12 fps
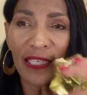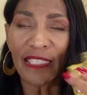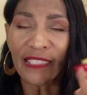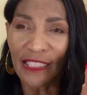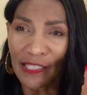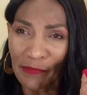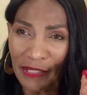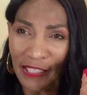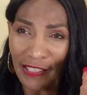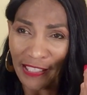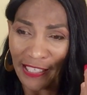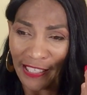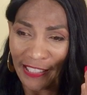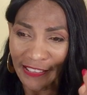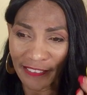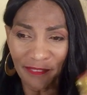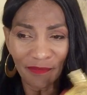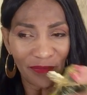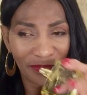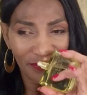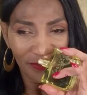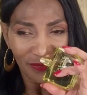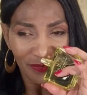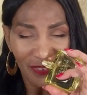It's limited again,
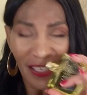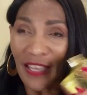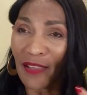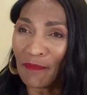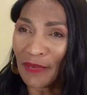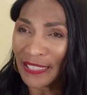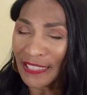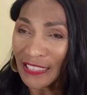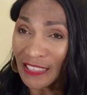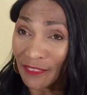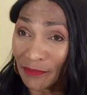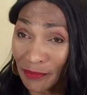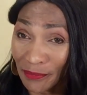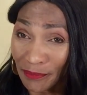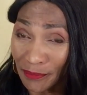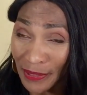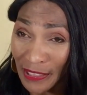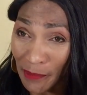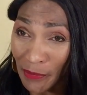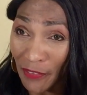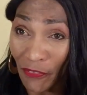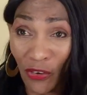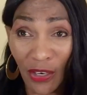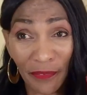but it's
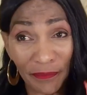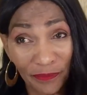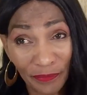predominantly for